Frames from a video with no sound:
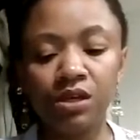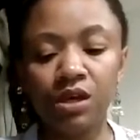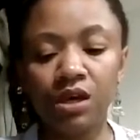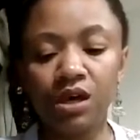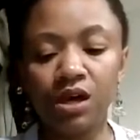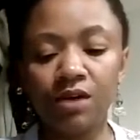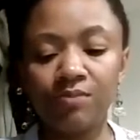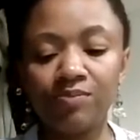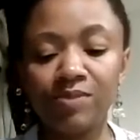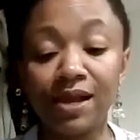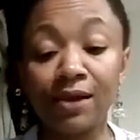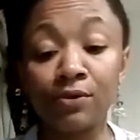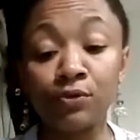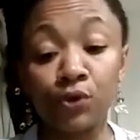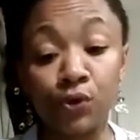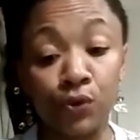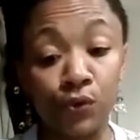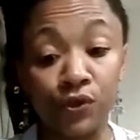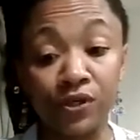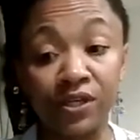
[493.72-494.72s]
not
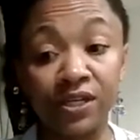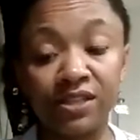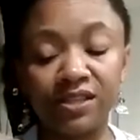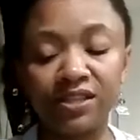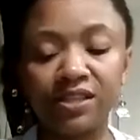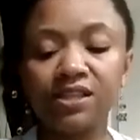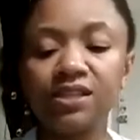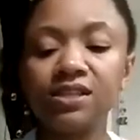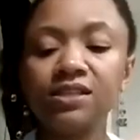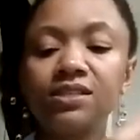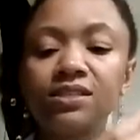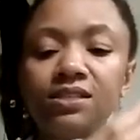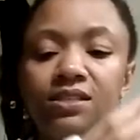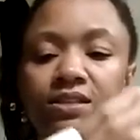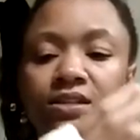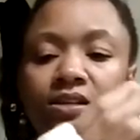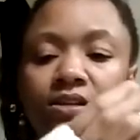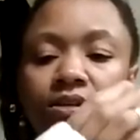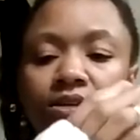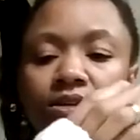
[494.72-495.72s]
recording this.
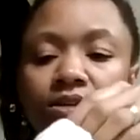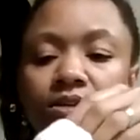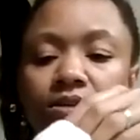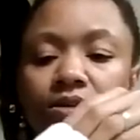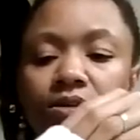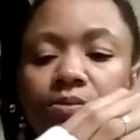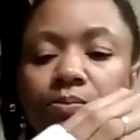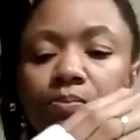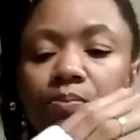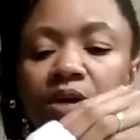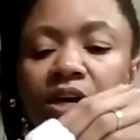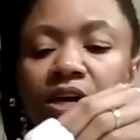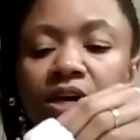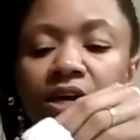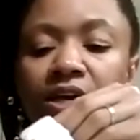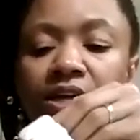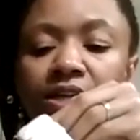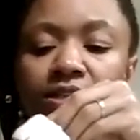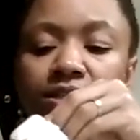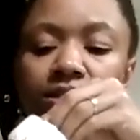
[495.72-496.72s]

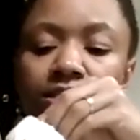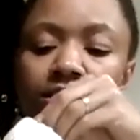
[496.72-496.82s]
But